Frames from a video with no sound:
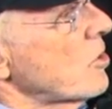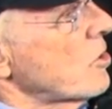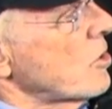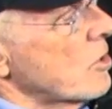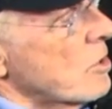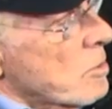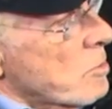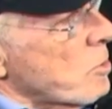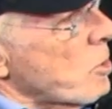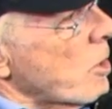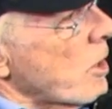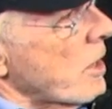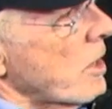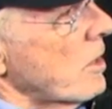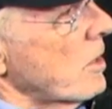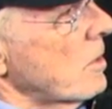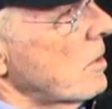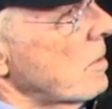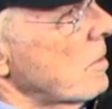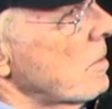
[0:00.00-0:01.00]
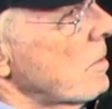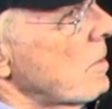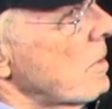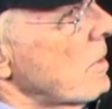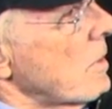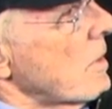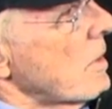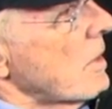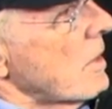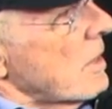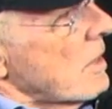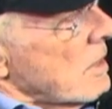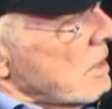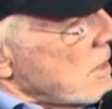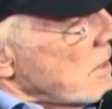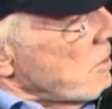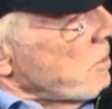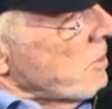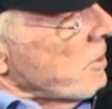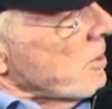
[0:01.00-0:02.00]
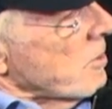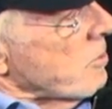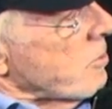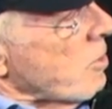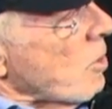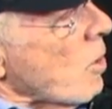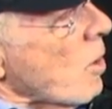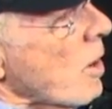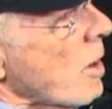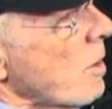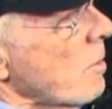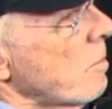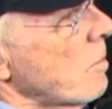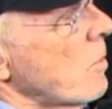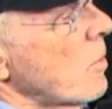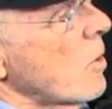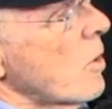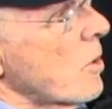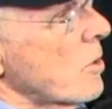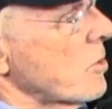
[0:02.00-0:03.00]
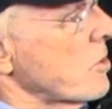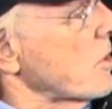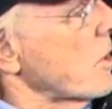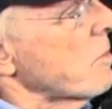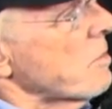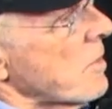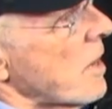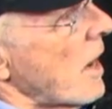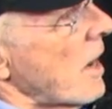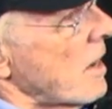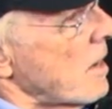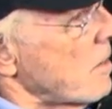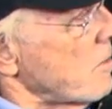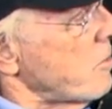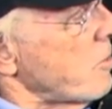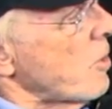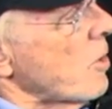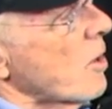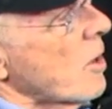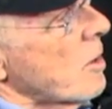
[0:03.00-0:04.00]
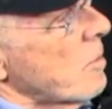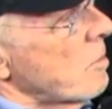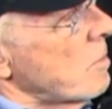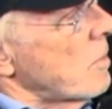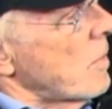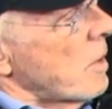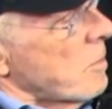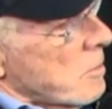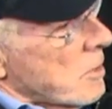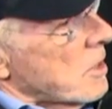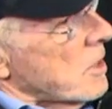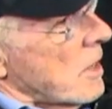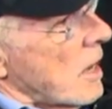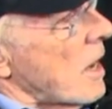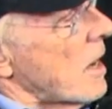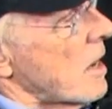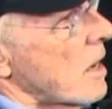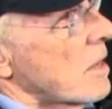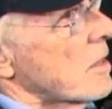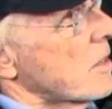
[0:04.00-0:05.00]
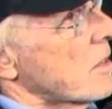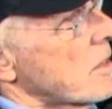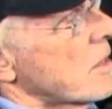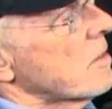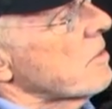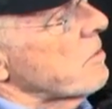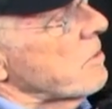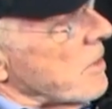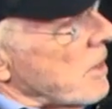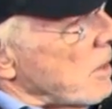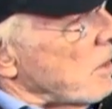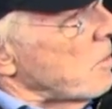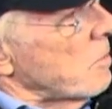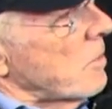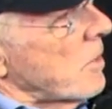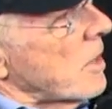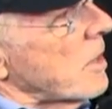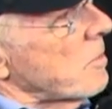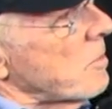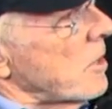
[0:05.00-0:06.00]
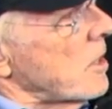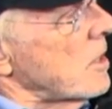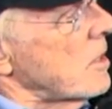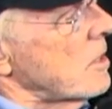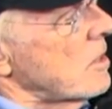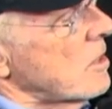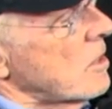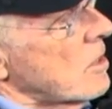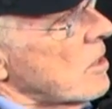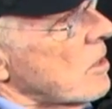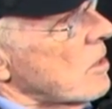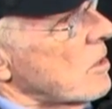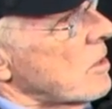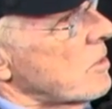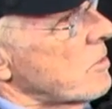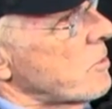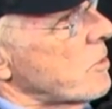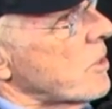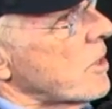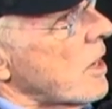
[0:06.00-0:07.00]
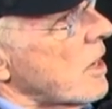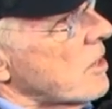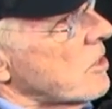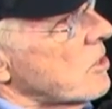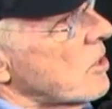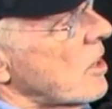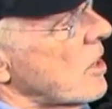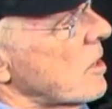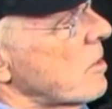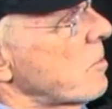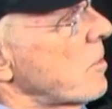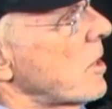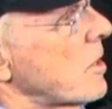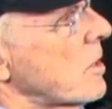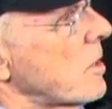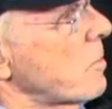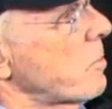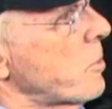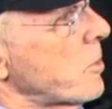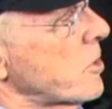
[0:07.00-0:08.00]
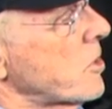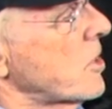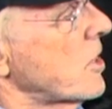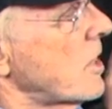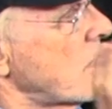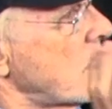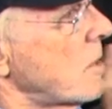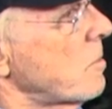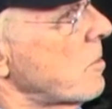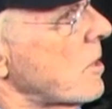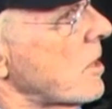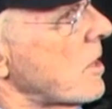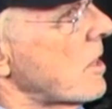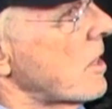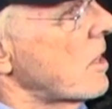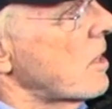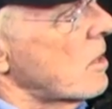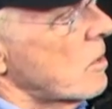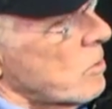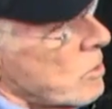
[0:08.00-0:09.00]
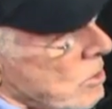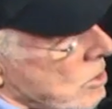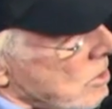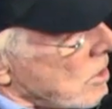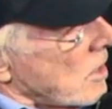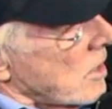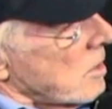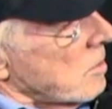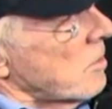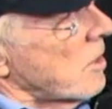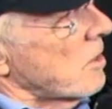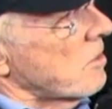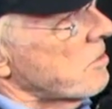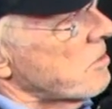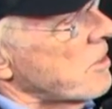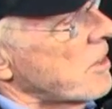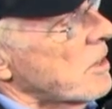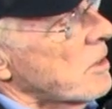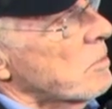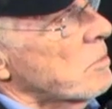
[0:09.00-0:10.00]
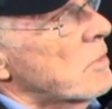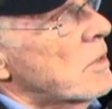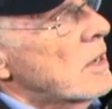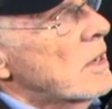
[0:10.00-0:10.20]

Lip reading: to them quicker in a different form or some kind of form. I mean, not other than film, but I mean, you know, if we're not talking about the proscenium and theater, we're talking about film.